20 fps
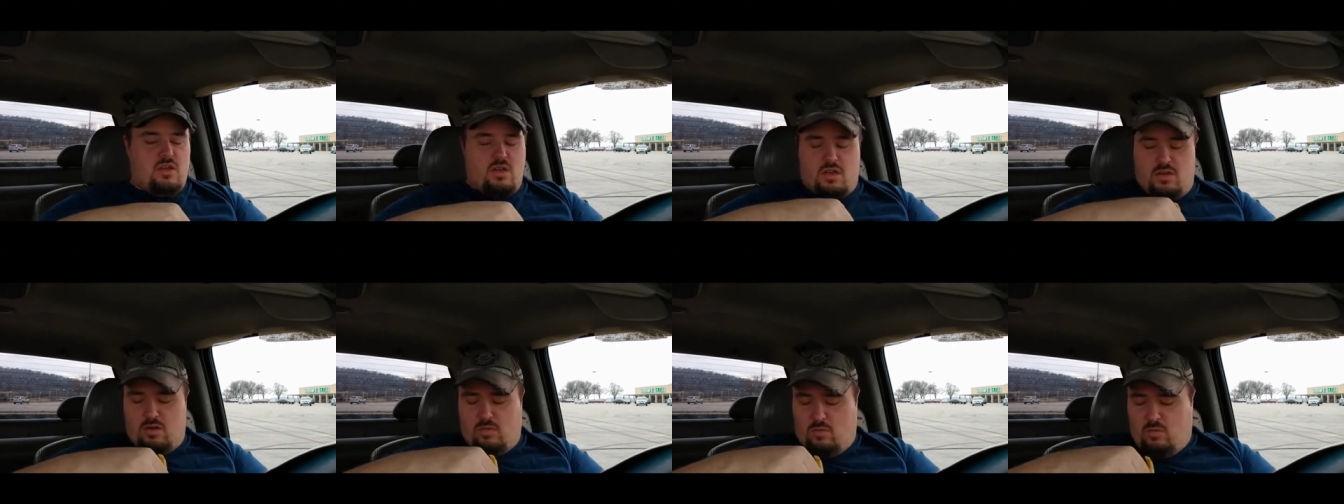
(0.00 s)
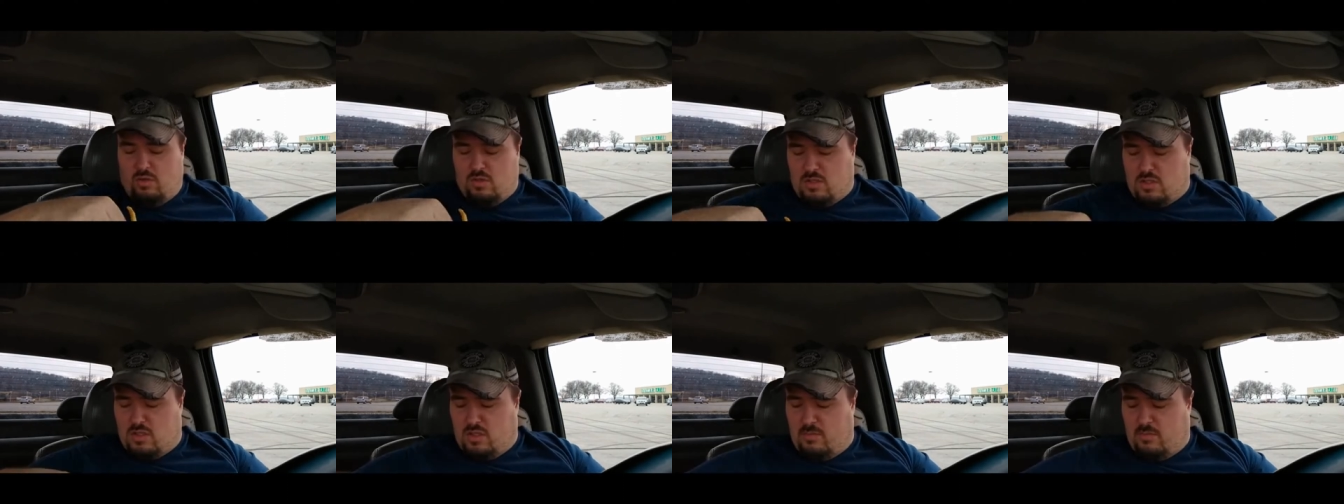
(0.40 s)
Could have
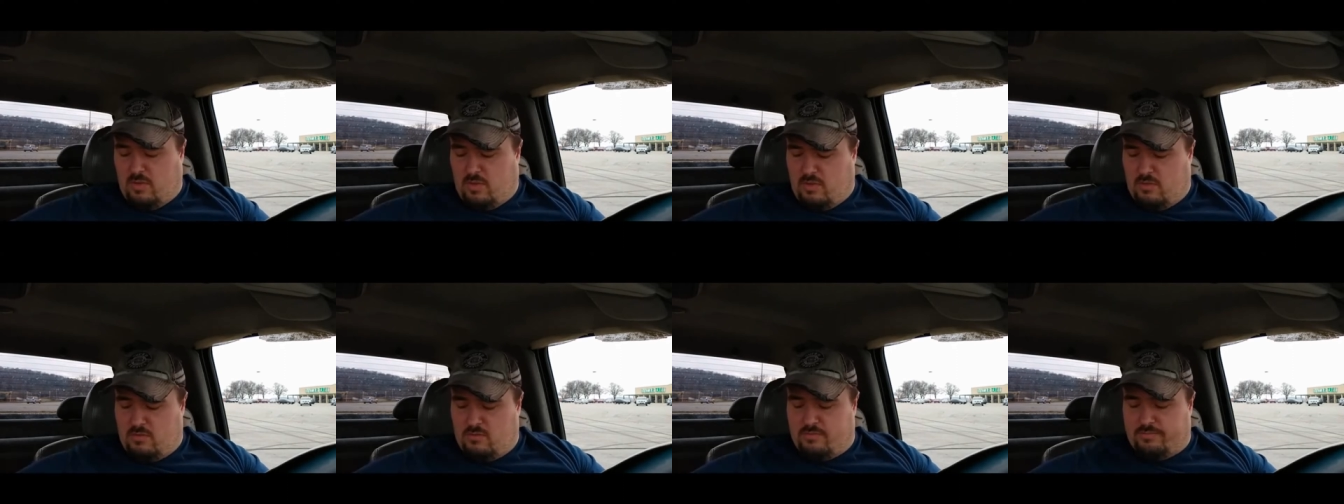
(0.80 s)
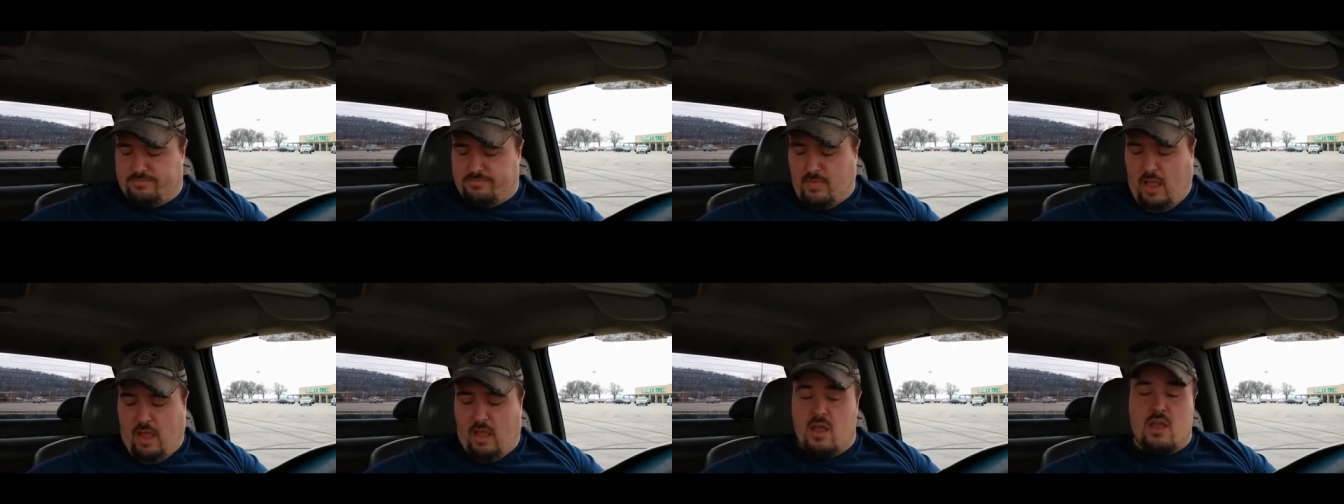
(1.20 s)
won something.
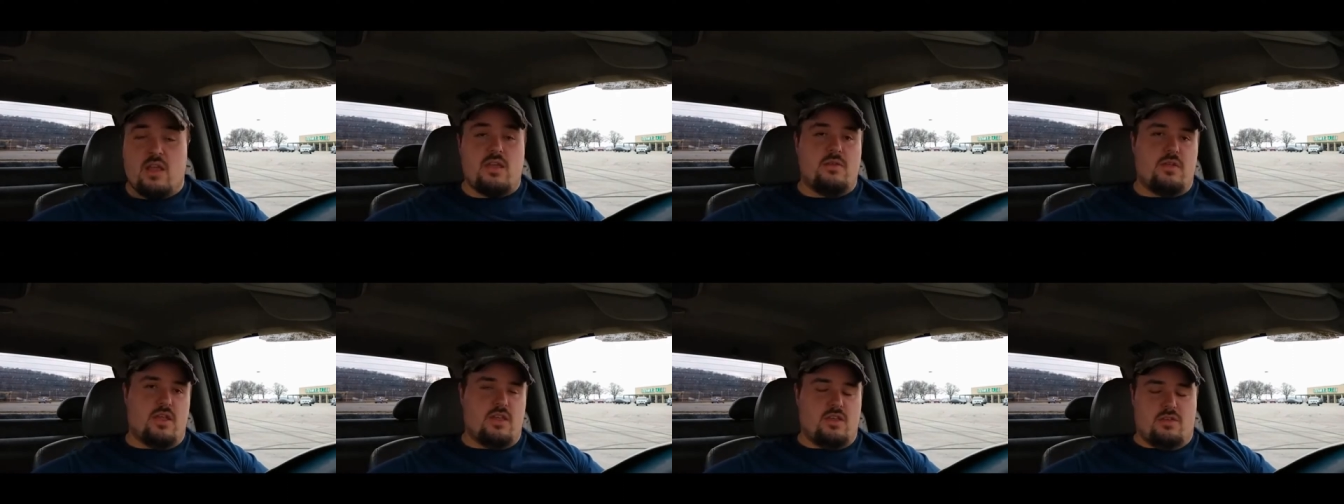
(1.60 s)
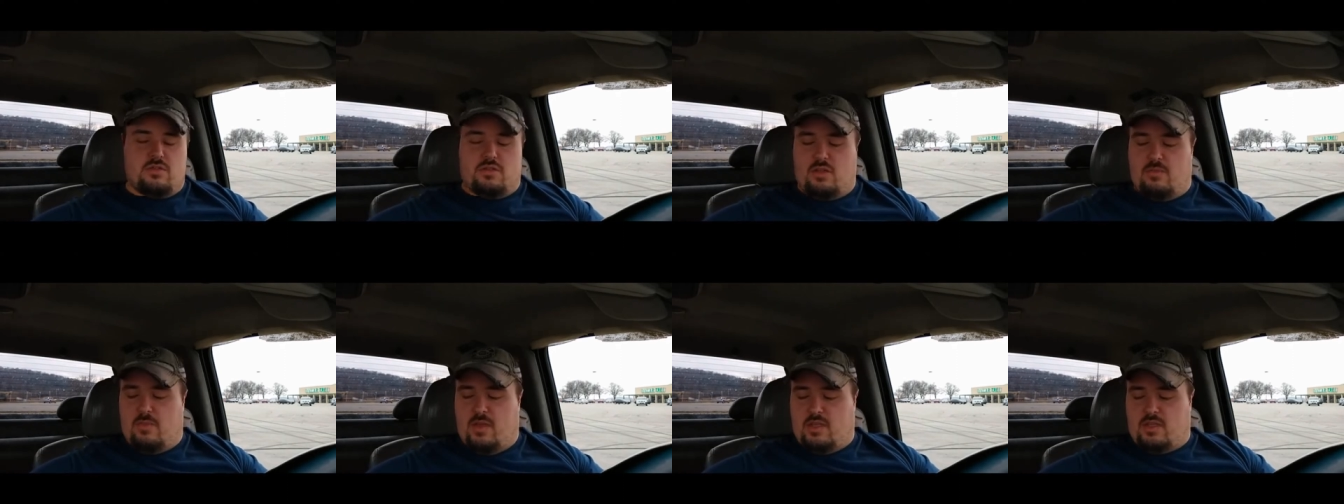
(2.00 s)
Nah, that
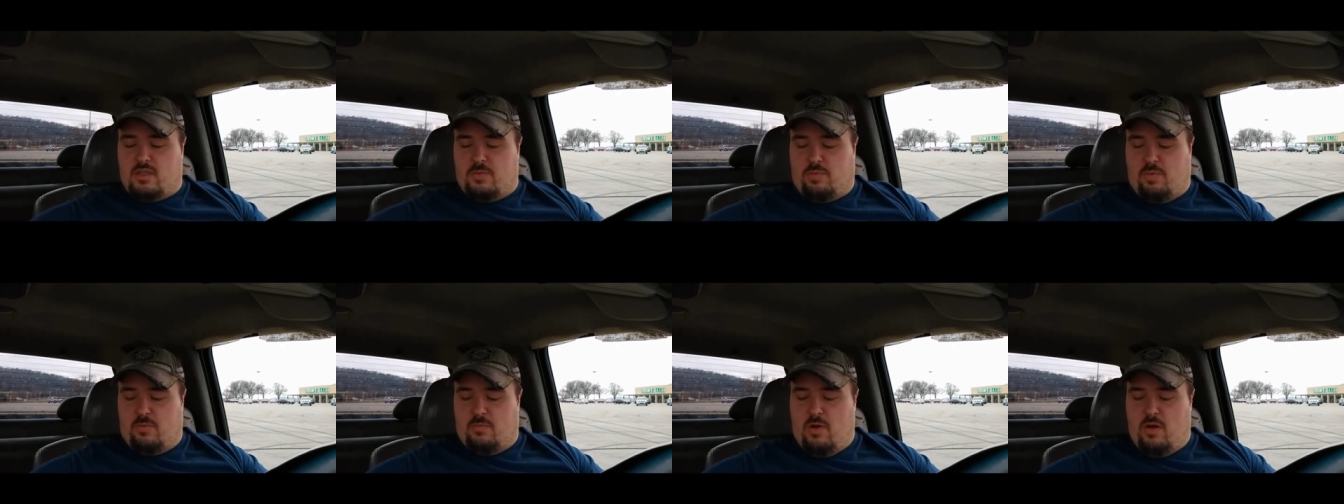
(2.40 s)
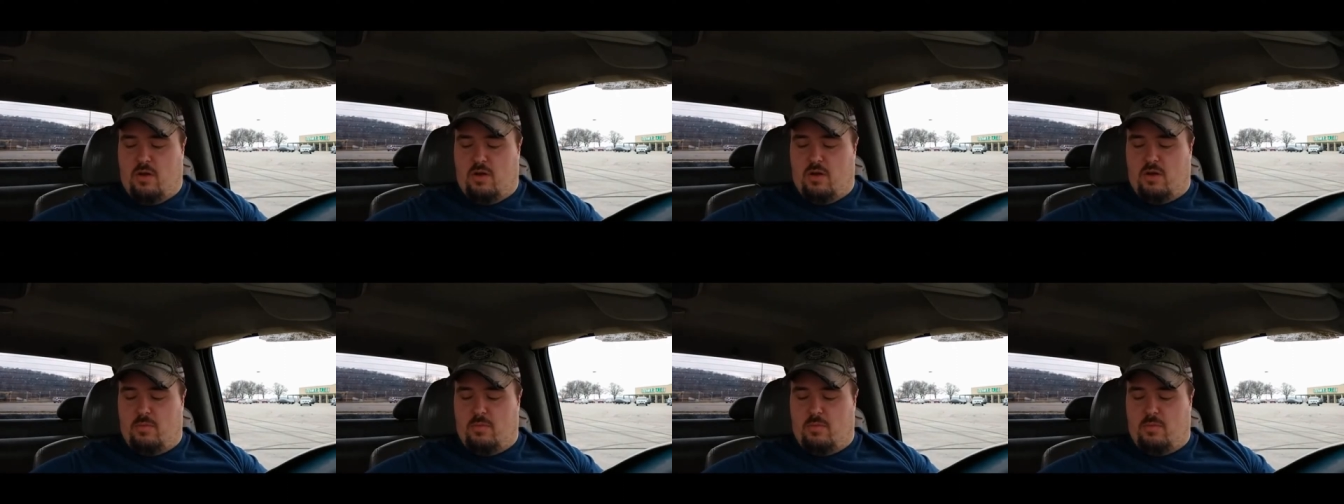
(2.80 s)
usually means the promo